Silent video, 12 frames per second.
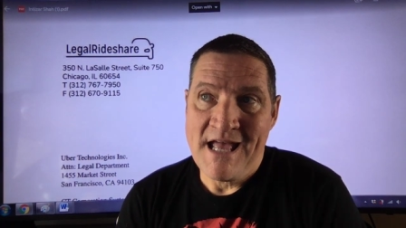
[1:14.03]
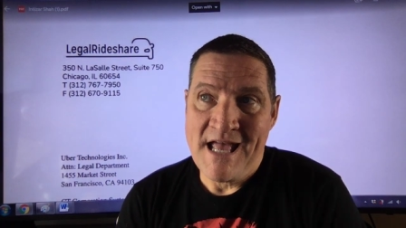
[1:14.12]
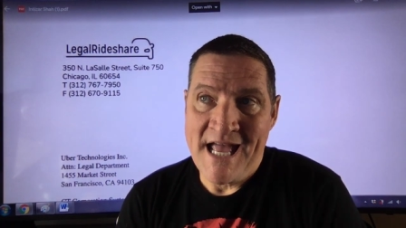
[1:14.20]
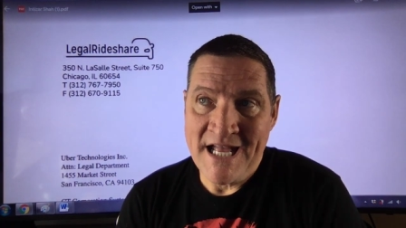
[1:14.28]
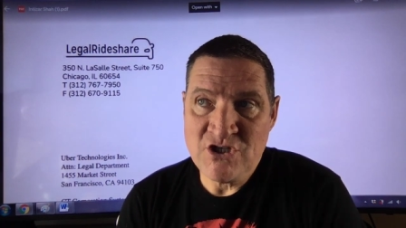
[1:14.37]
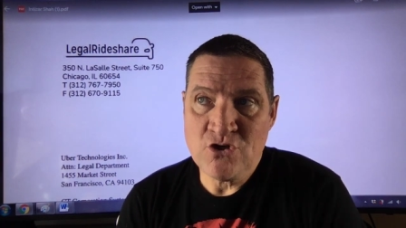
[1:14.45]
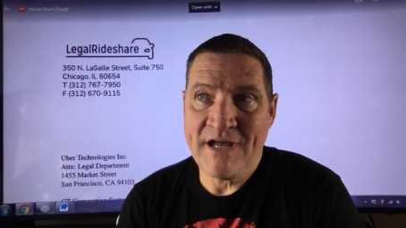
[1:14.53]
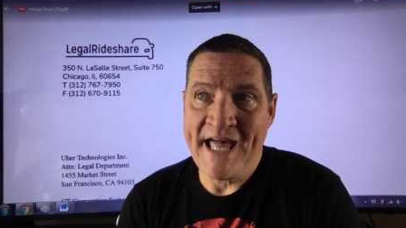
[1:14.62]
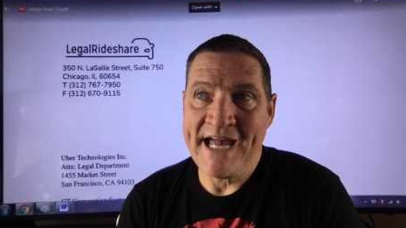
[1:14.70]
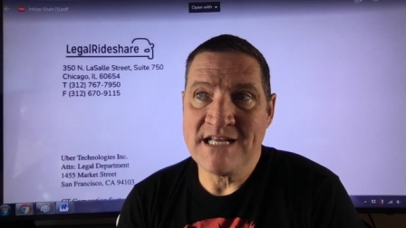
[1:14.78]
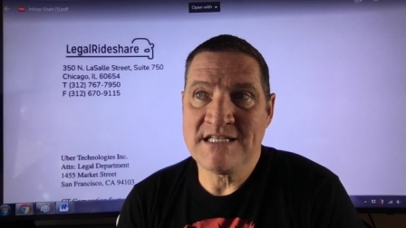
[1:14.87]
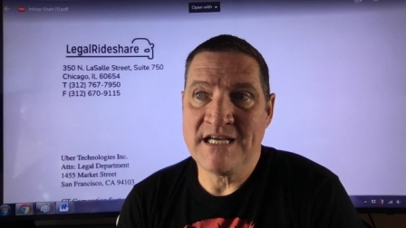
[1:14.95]

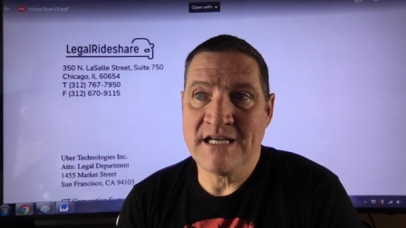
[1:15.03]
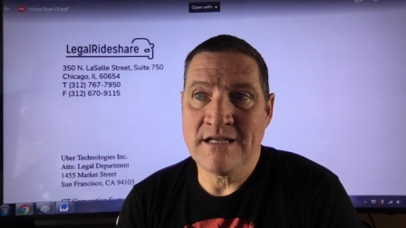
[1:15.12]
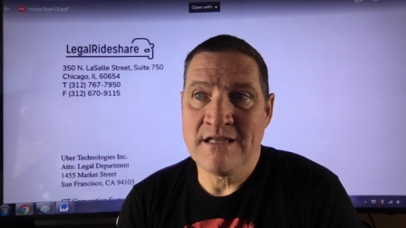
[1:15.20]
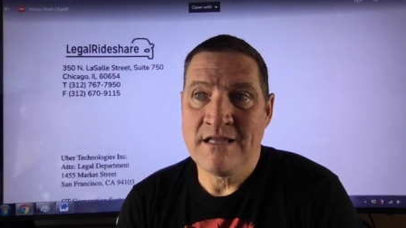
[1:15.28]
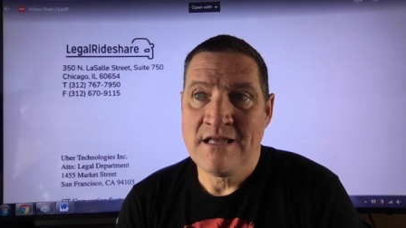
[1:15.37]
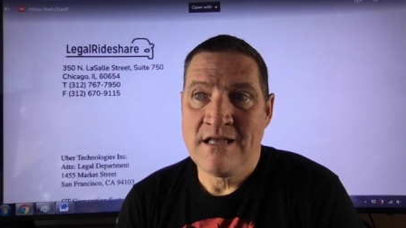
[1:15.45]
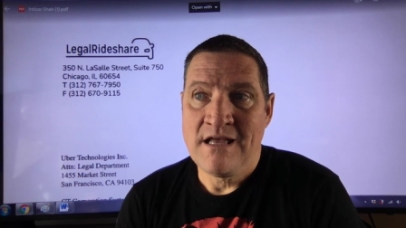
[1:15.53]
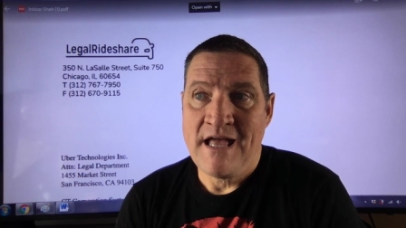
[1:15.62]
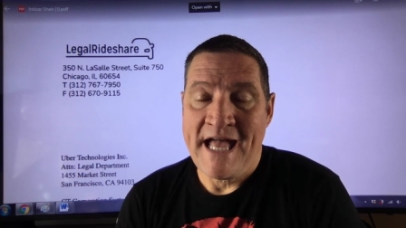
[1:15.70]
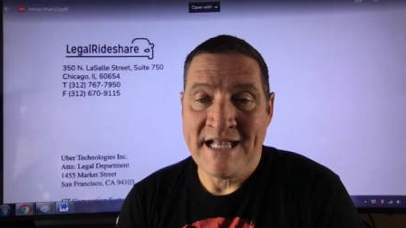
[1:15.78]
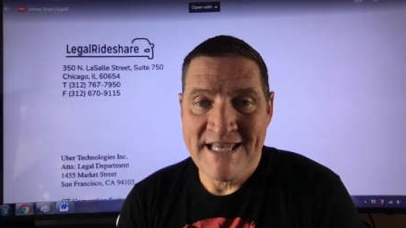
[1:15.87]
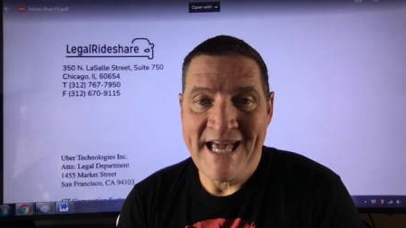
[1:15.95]
educating,
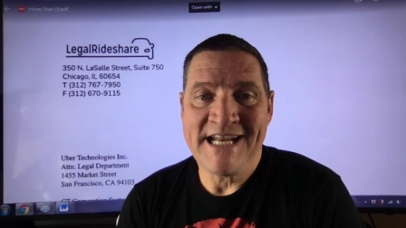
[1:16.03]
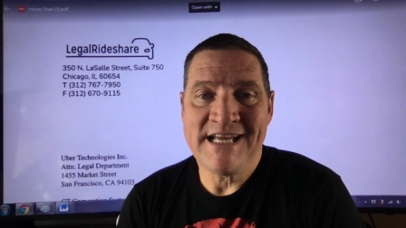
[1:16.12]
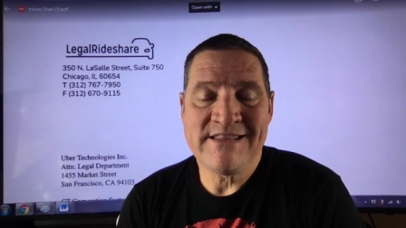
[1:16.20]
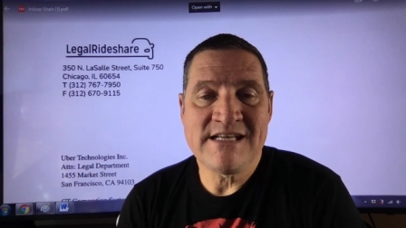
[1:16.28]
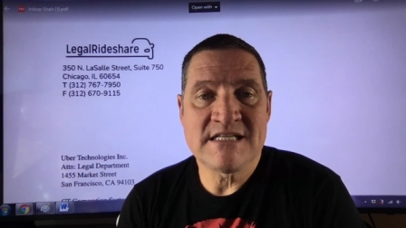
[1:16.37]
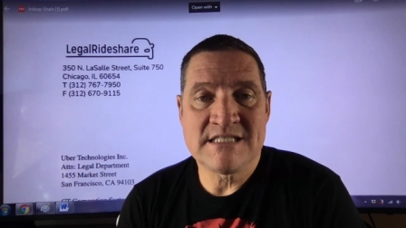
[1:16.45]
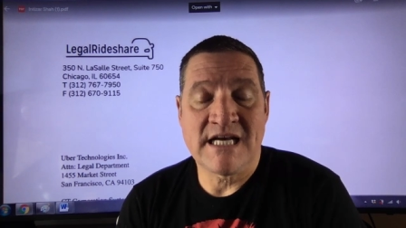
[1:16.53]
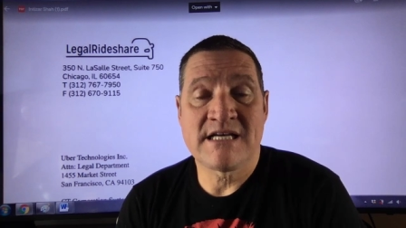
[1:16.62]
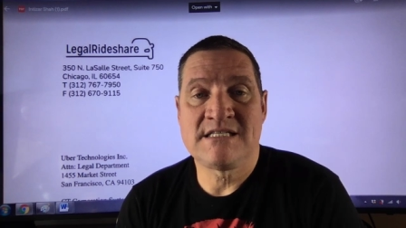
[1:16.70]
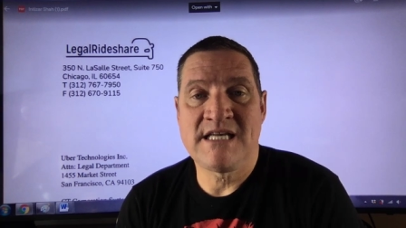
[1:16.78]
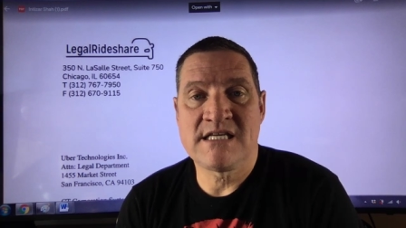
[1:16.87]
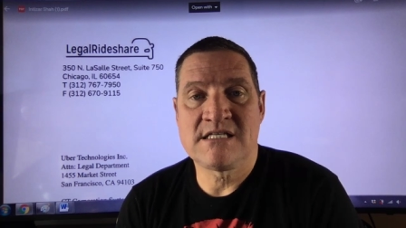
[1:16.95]
and getting these
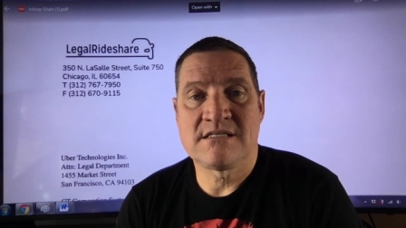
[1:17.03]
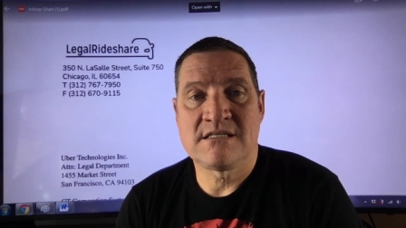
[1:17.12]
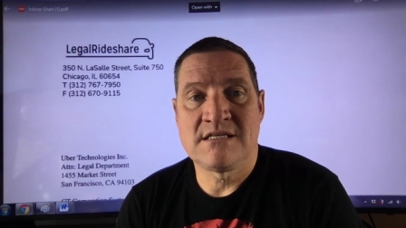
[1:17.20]
success